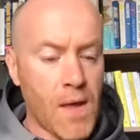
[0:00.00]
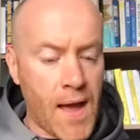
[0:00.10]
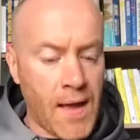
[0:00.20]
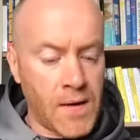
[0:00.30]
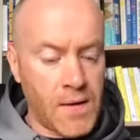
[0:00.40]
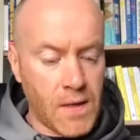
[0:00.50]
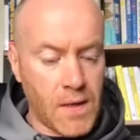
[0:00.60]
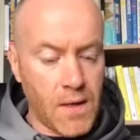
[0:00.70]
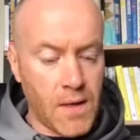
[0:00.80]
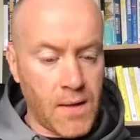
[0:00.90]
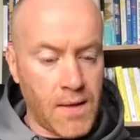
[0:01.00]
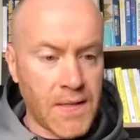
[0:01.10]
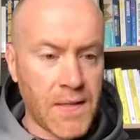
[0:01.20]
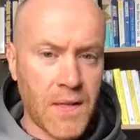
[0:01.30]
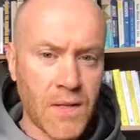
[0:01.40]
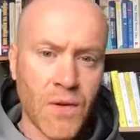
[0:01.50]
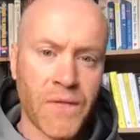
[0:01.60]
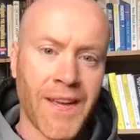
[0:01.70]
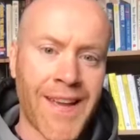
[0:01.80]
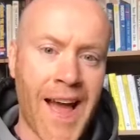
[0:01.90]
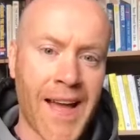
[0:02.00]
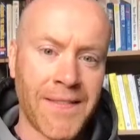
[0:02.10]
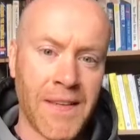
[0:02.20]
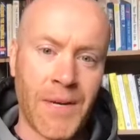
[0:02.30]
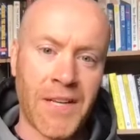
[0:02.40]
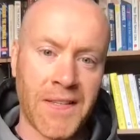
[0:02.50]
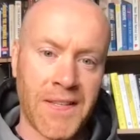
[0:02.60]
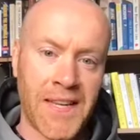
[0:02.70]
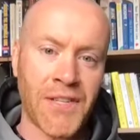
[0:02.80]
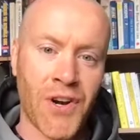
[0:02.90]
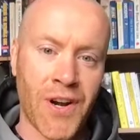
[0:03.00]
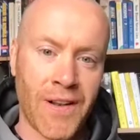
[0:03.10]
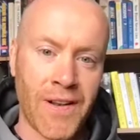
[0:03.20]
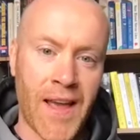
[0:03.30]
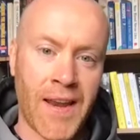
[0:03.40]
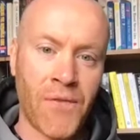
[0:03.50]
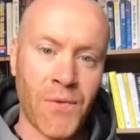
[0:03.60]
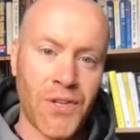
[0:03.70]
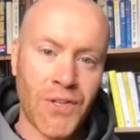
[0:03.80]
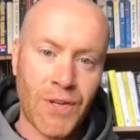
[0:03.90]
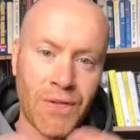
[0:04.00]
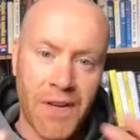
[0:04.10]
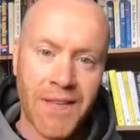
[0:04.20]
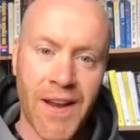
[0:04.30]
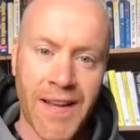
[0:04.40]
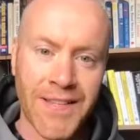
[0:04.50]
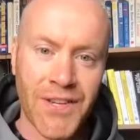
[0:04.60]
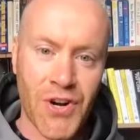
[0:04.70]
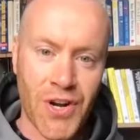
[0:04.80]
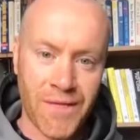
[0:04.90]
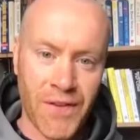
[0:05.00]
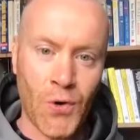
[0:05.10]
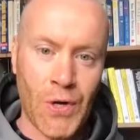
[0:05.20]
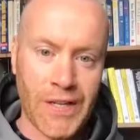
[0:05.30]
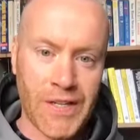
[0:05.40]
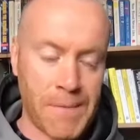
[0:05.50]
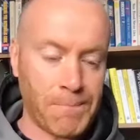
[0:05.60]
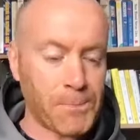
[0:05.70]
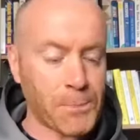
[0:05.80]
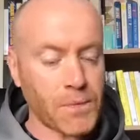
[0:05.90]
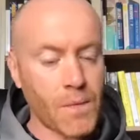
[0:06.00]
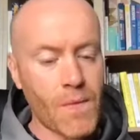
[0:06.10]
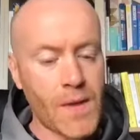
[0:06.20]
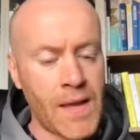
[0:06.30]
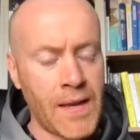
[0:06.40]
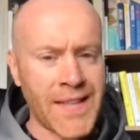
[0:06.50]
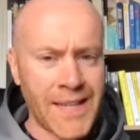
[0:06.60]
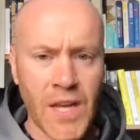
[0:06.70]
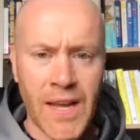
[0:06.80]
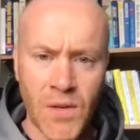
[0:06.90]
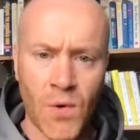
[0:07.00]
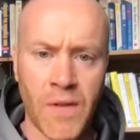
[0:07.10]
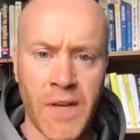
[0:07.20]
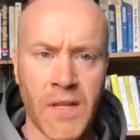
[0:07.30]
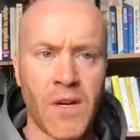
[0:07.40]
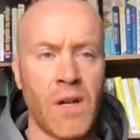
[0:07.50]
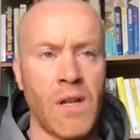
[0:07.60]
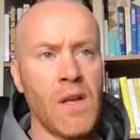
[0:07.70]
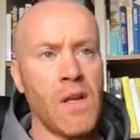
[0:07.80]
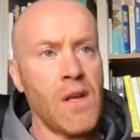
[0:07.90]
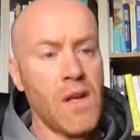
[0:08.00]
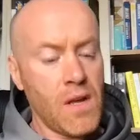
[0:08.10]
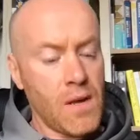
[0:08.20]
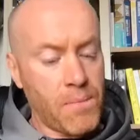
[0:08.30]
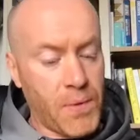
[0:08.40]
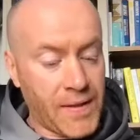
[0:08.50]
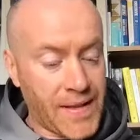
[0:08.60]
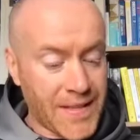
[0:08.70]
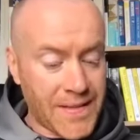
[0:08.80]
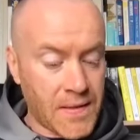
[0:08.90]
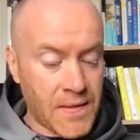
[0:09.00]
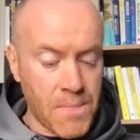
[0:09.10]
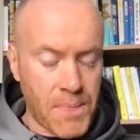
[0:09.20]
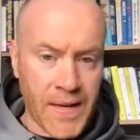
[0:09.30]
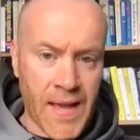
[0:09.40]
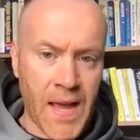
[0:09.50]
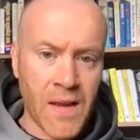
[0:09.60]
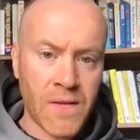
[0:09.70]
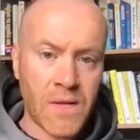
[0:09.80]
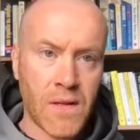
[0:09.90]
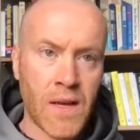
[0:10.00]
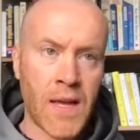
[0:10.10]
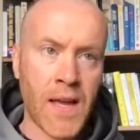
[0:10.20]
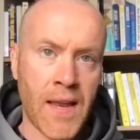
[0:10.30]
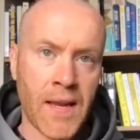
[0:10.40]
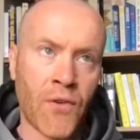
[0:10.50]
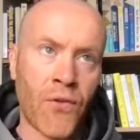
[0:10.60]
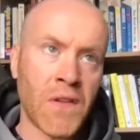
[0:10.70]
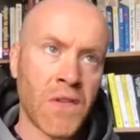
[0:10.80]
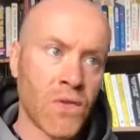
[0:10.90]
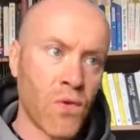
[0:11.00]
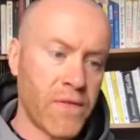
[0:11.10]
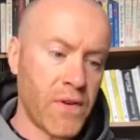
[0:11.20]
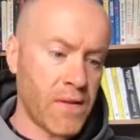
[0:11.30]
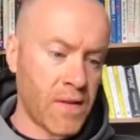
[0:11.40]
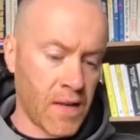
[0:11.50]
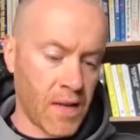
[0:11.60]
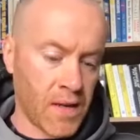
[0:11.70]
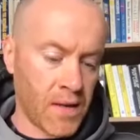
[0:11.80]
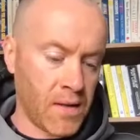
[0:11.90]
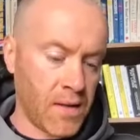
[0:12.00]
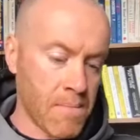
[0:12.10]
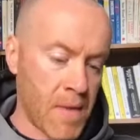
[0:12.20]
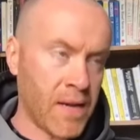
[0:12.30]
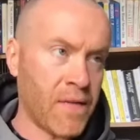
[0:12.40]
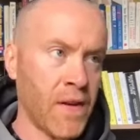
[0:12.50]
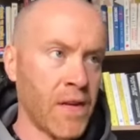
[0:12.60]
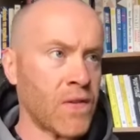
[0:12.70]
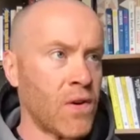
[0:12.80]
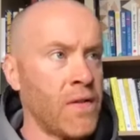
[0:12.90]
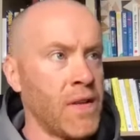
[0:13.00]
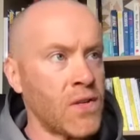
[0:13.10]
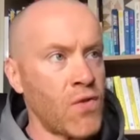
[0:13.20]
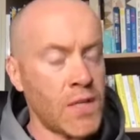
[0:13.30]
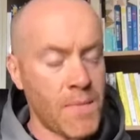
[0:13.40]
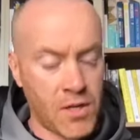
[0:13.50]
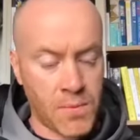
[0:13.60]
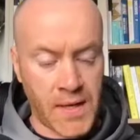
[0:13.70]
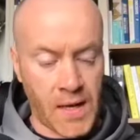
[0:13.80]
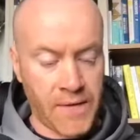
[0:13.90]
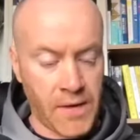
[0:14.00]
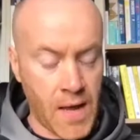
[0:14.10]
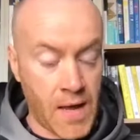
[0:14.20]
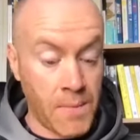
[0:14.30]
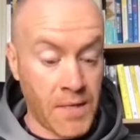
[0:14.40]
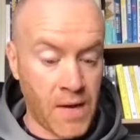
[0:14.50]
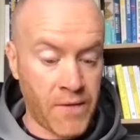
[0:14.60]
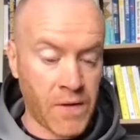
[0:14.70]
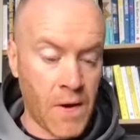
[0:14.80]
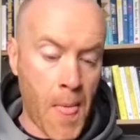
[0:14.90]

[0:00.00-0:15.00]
And this is the stuff you can't see because it's internal. And everyone just looks for this external view all the time. And I tend to ignore the internal. But this is as simple again as, and it crosses over into the mindfulness or the stress management element of it.